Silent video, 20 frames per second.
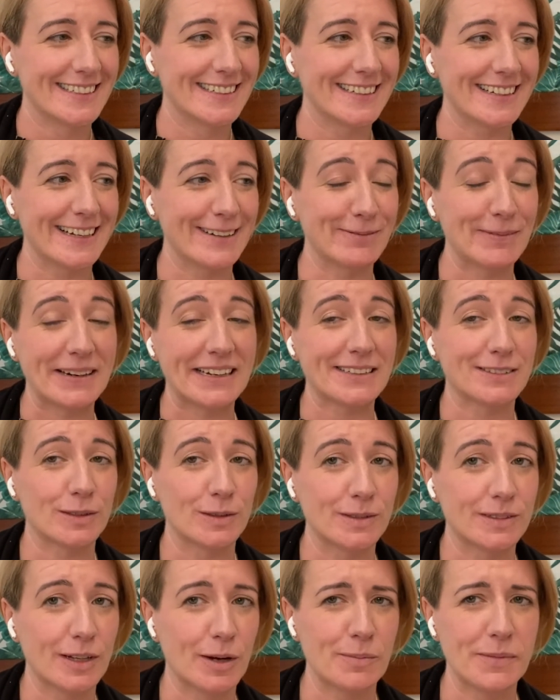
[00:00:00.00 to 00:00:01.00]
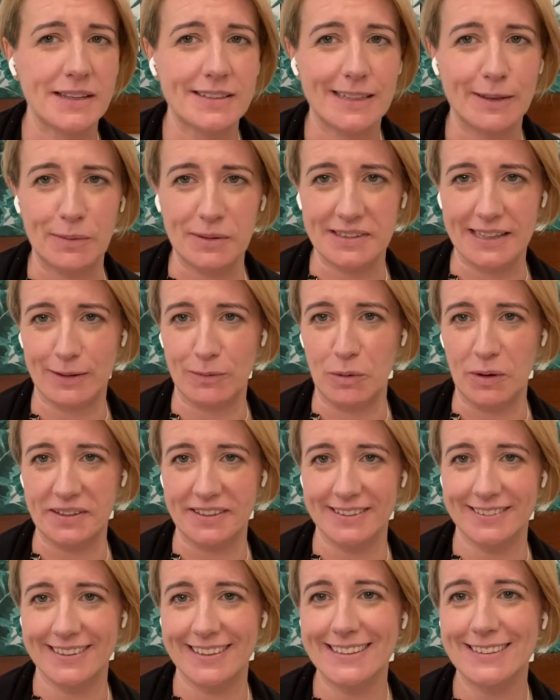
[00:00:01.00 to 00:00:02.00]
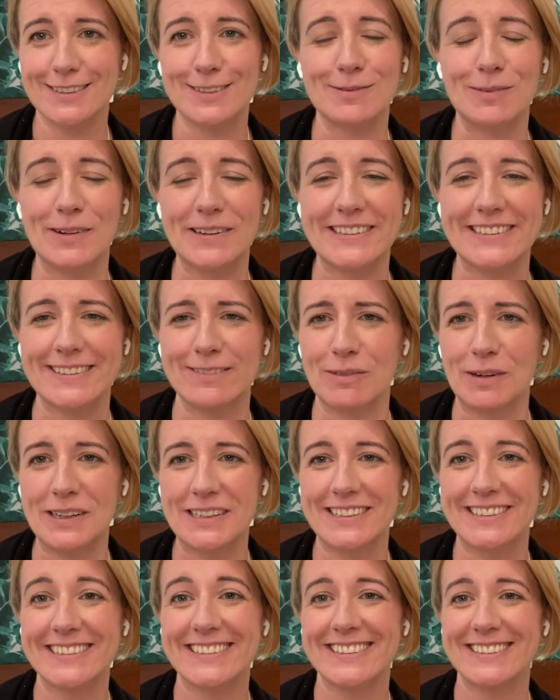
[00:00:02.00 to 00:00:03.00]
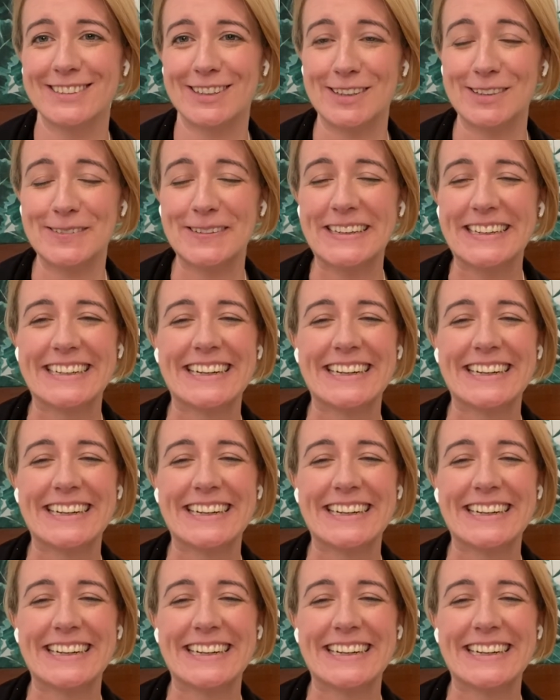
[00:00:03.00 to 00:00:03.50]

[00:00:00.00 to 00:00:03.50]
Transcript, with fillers: And when I told Dom this, he was like, what is this? What is what? Excuse me.